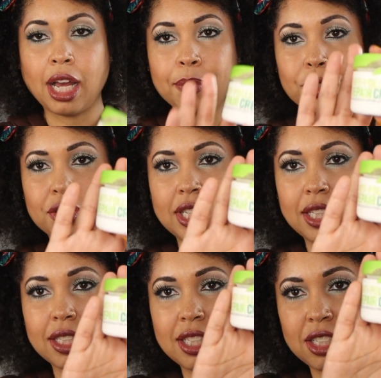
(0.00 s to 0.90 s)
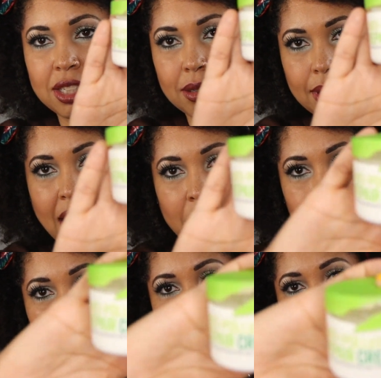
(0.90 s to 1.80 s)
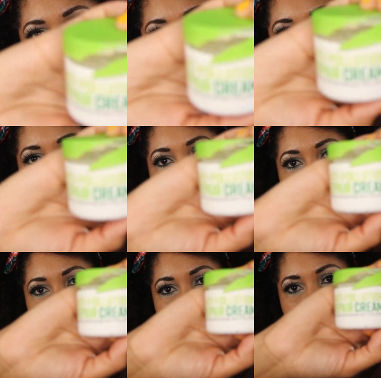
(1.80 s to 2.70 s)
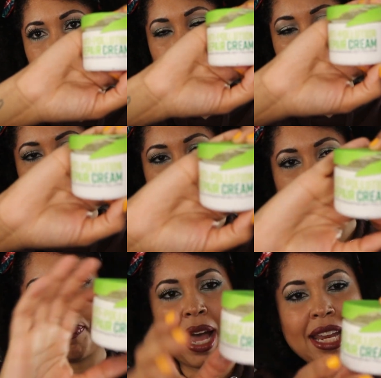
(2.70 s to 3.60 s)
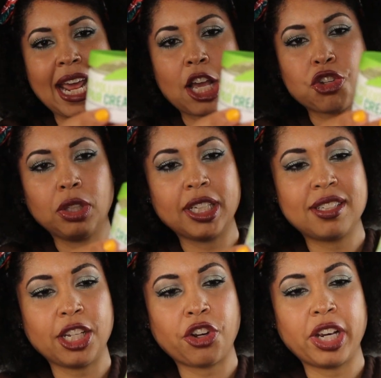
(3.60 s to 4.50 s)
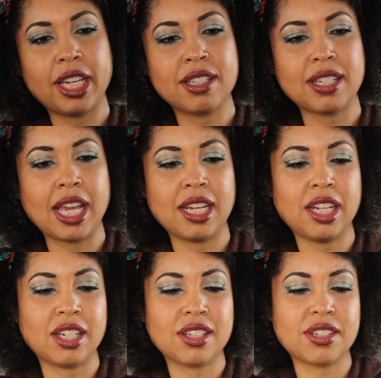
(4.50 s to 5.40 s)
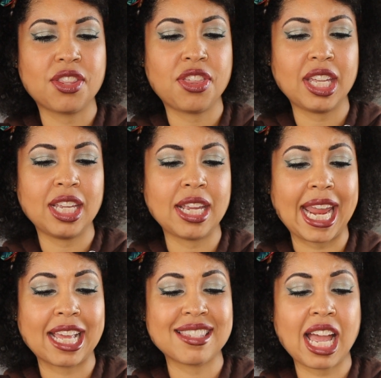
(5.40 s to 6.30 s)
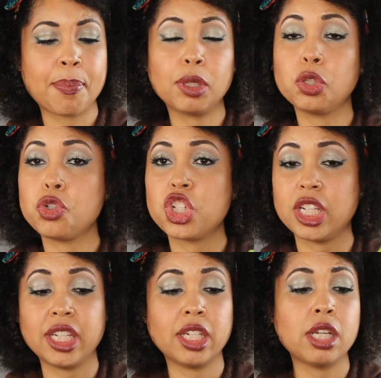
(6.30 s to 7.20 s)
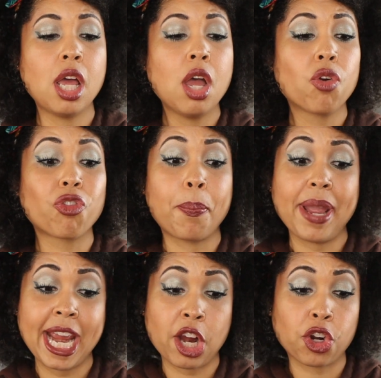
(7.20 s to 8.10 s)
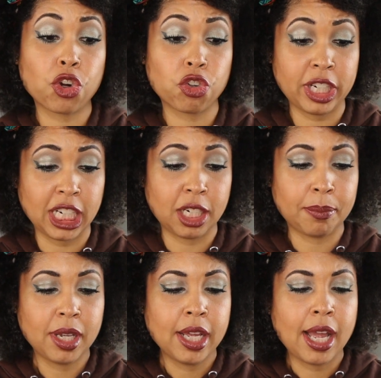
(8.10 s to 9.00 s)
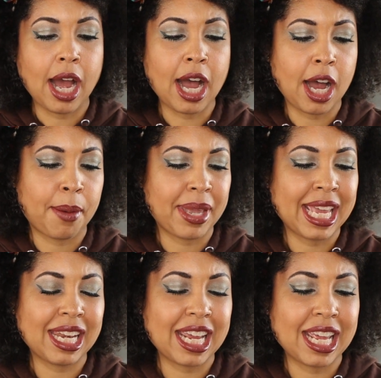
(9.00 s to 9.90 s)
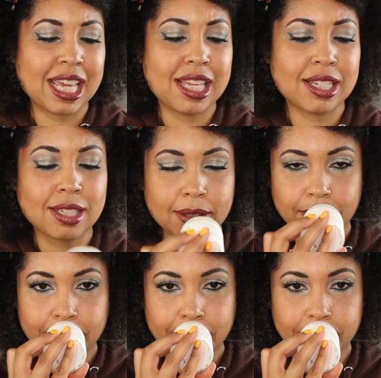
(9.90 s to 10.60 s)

you'll see this is kind of beat up, but it is by Naturally Serious, and it is the Anti-Pollution Repair Cream. It is